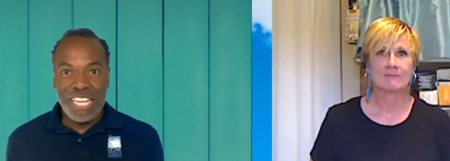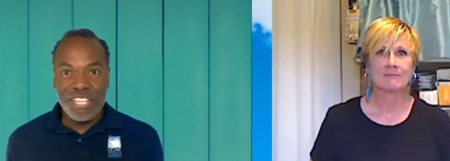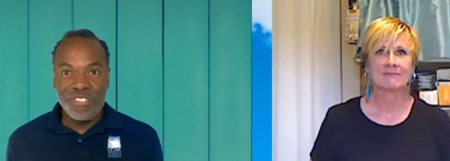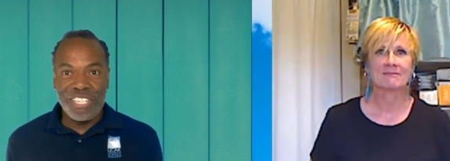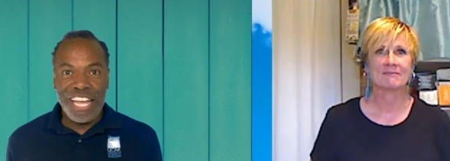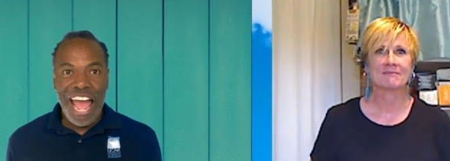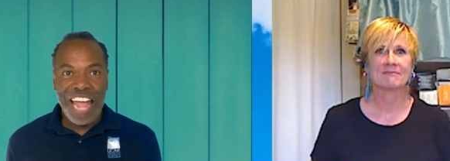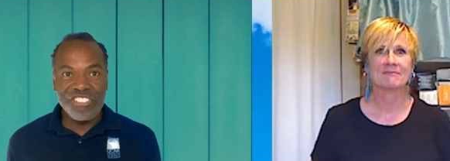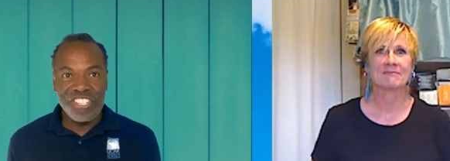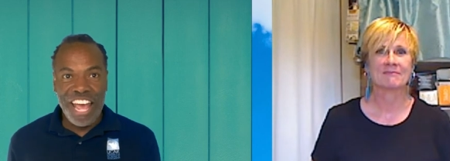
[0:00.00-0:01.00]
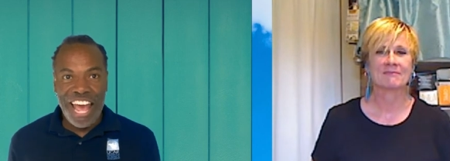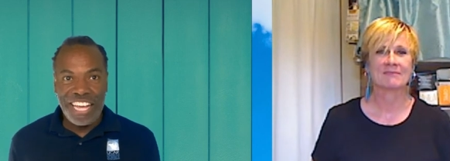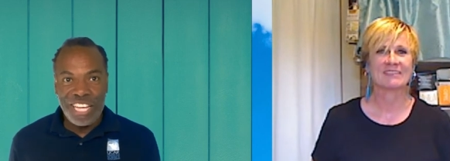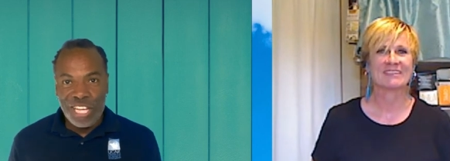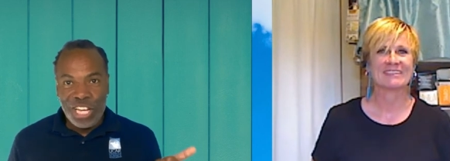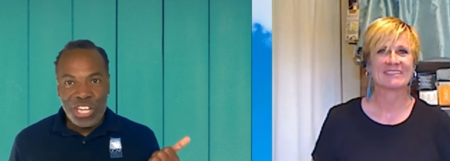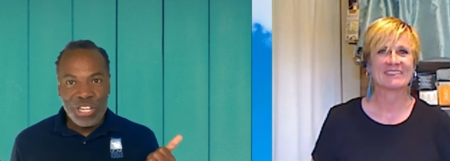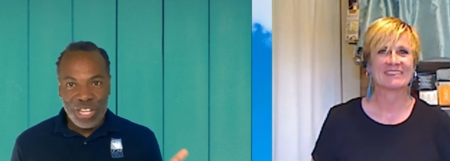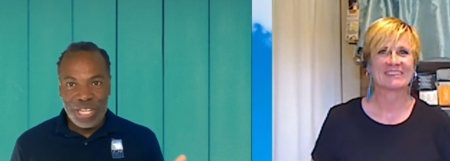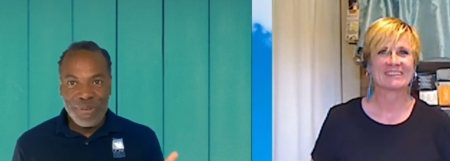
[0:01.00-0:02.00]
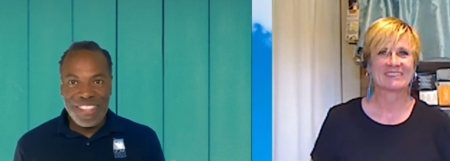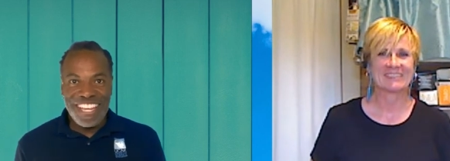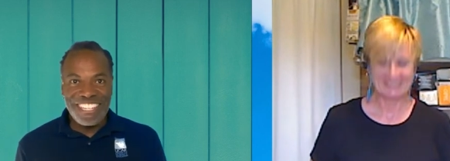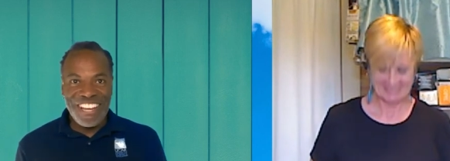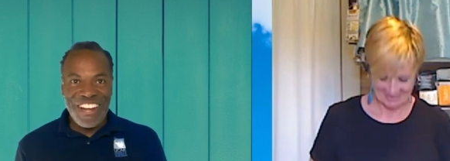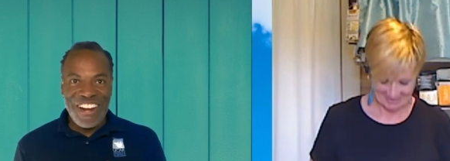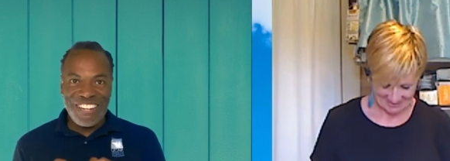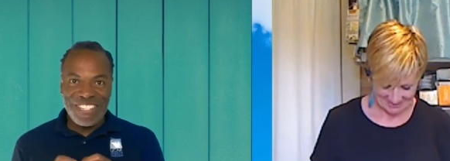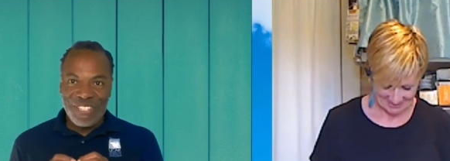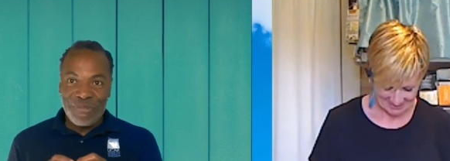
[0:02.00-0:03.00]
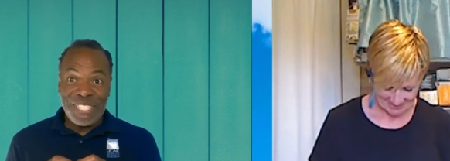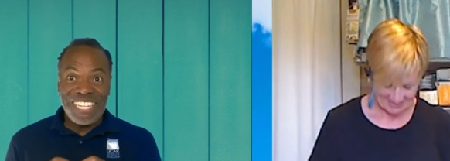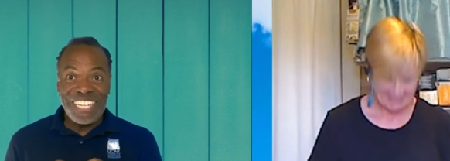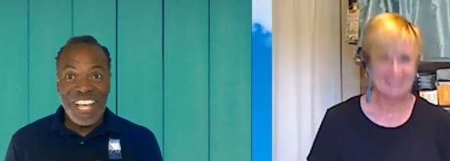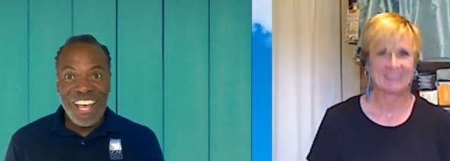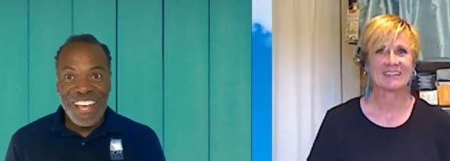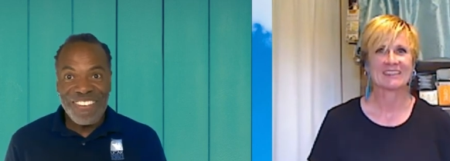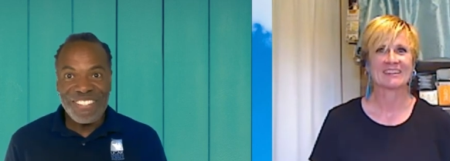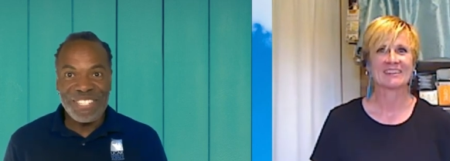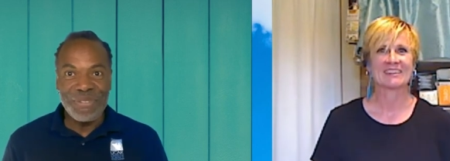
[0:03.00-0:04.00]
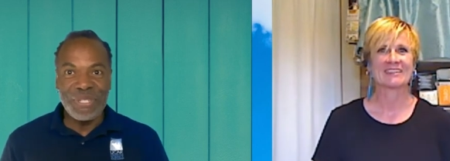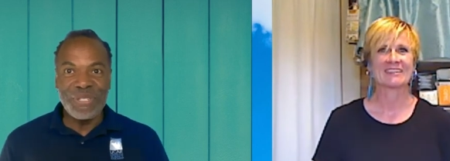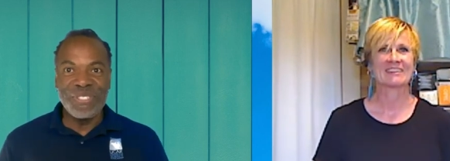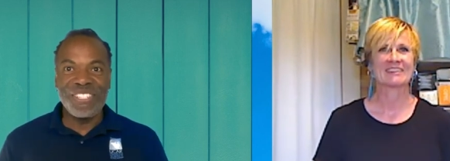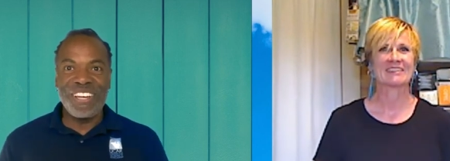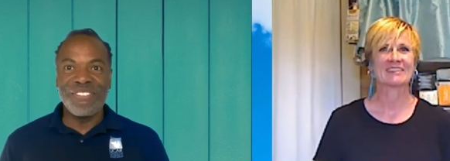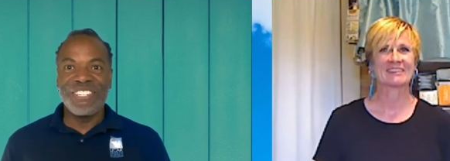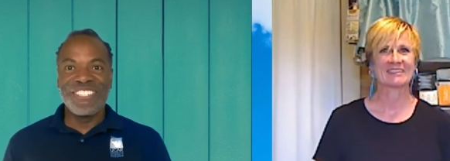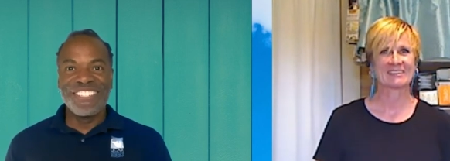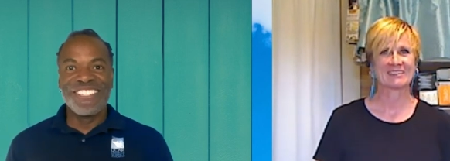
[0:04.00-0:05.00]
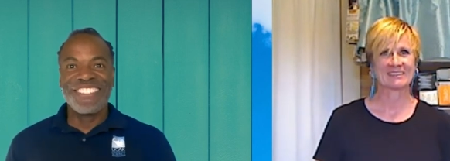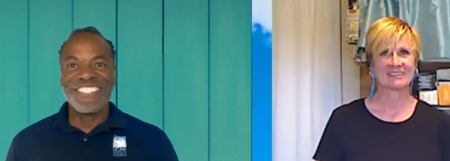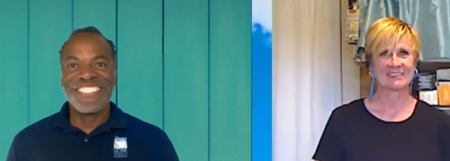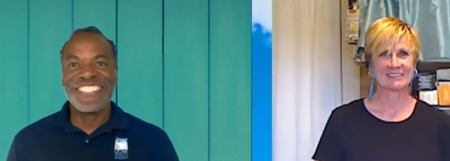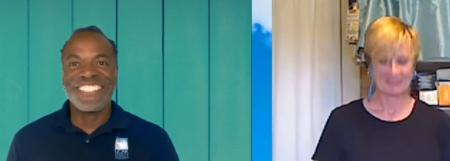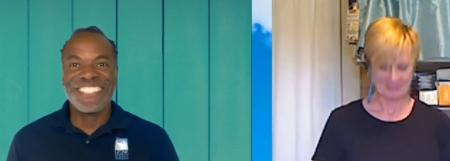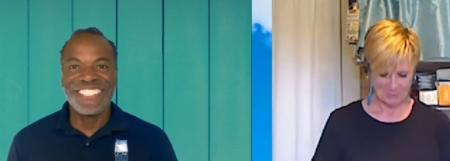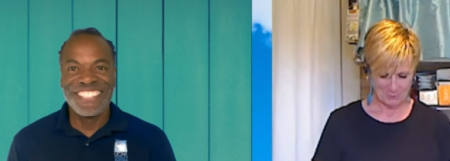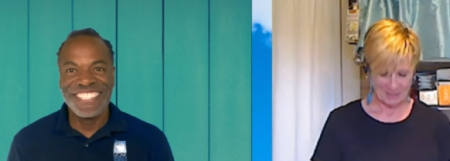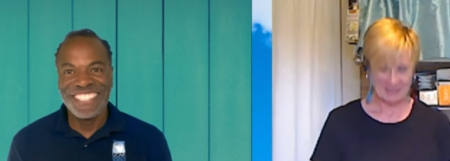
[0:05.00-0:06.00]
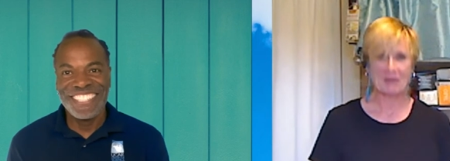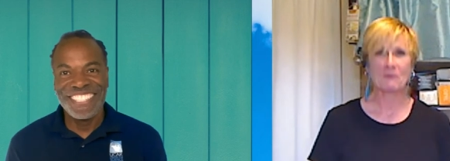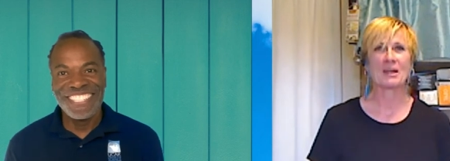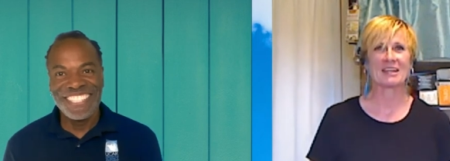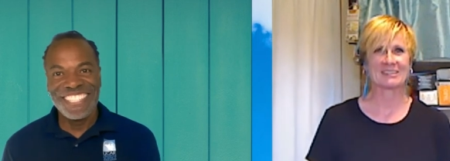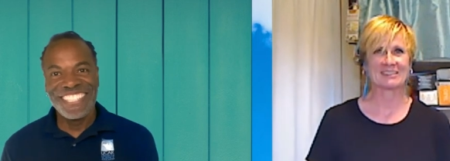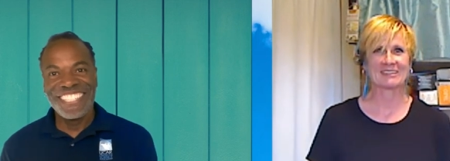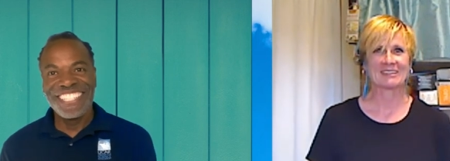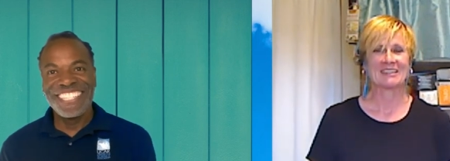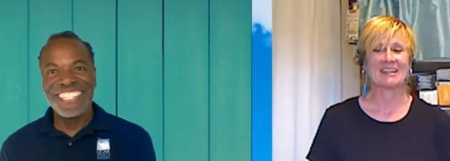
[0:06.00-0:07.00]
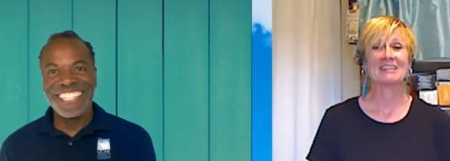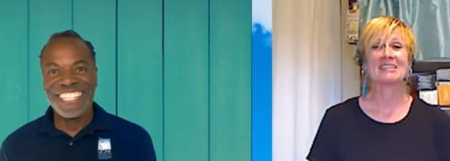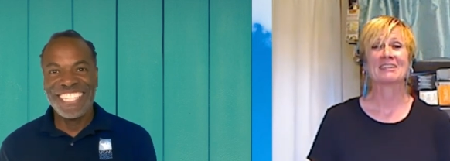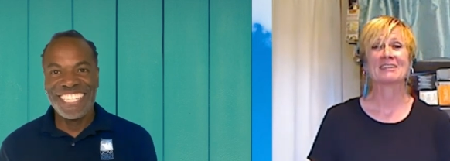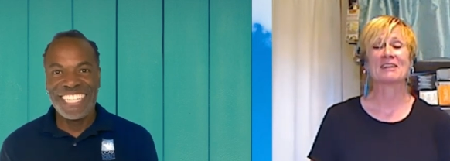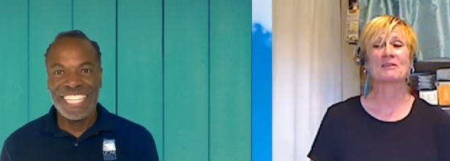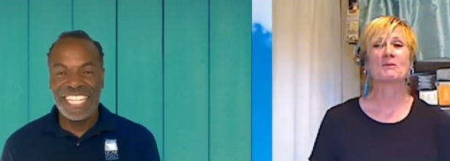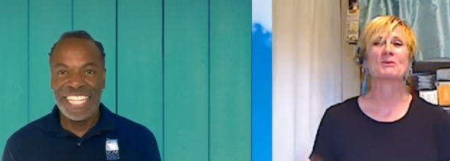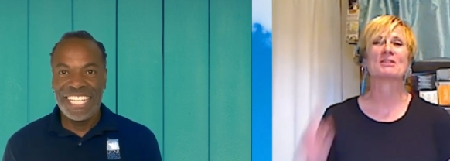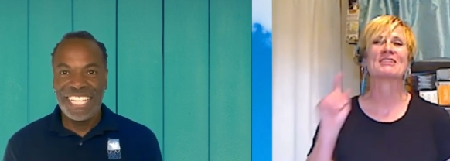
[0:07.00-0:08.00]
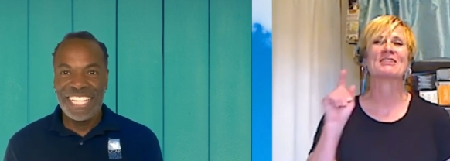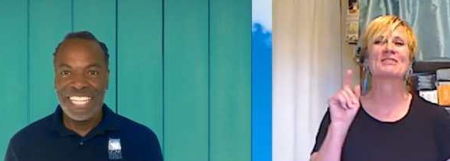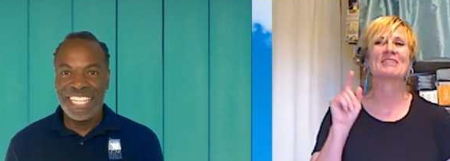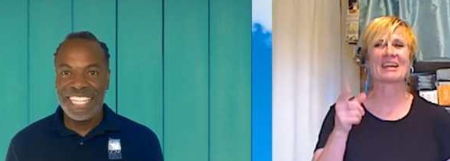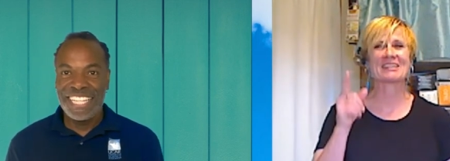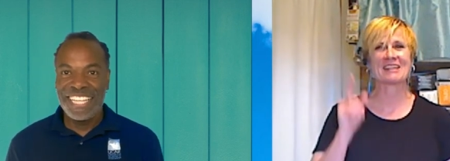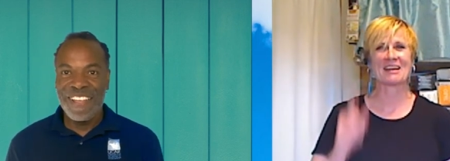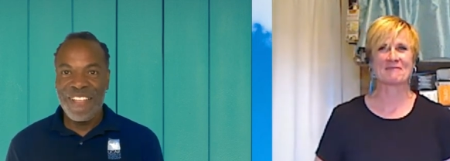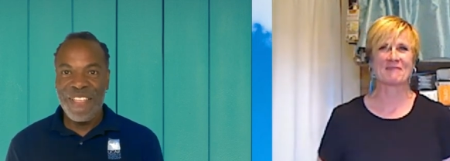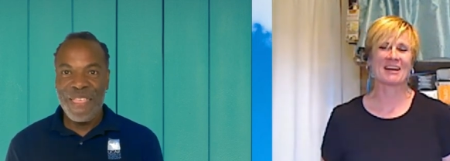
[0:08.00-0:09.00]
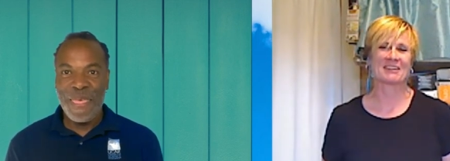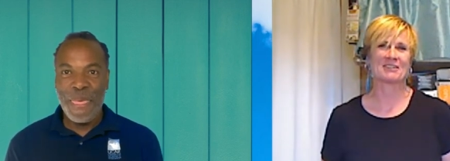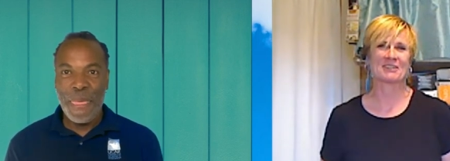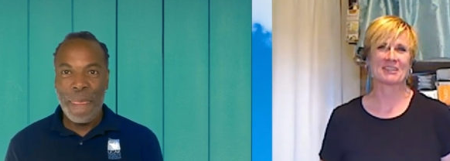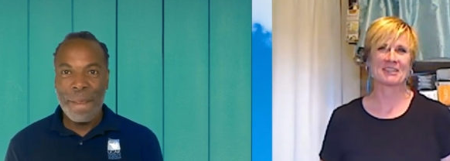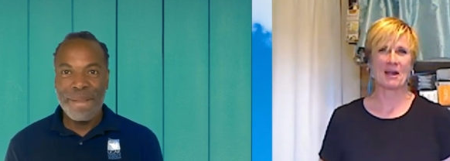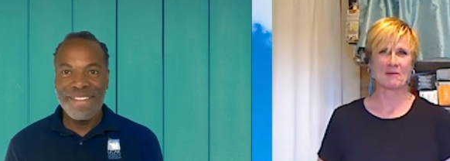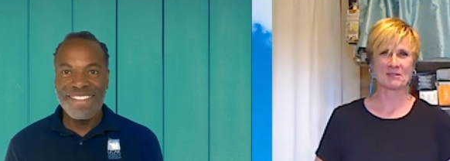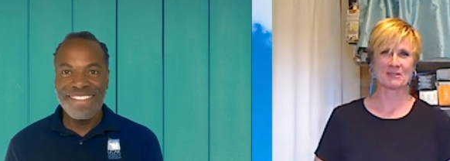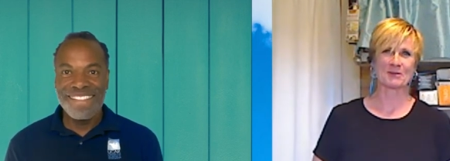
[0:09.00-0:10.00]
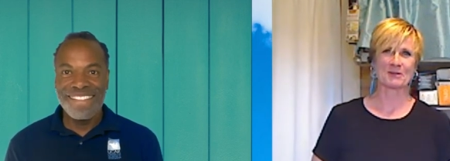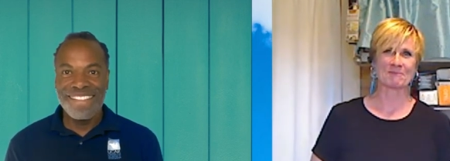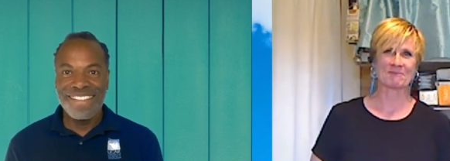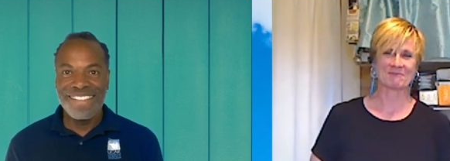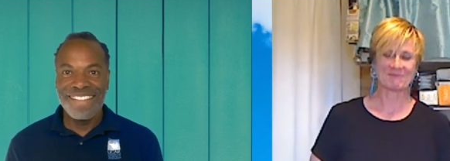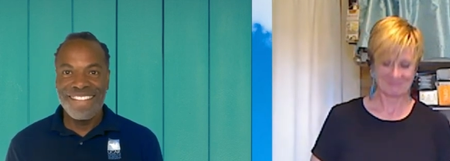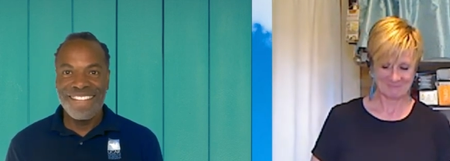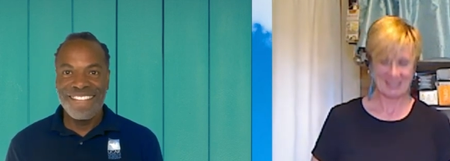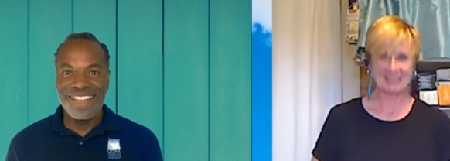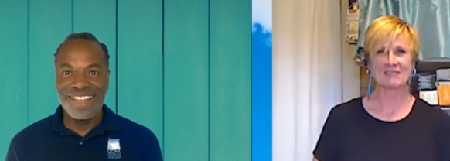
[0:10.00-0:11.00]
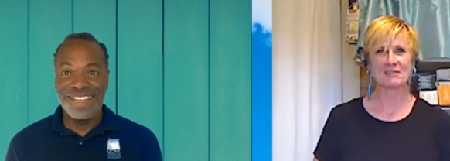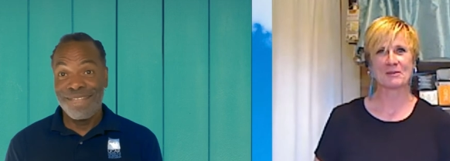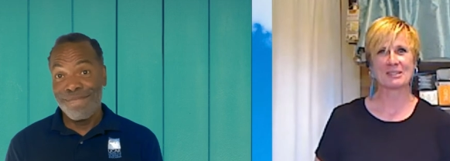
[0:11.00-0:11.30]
Speaker 1: media using hashtag Cooking with NCAR. We'd love to see what you discover.
Speaker 2: Ooh, I can't wait. Until then, we will see you next time on Cooking Up a Storm. Thanks,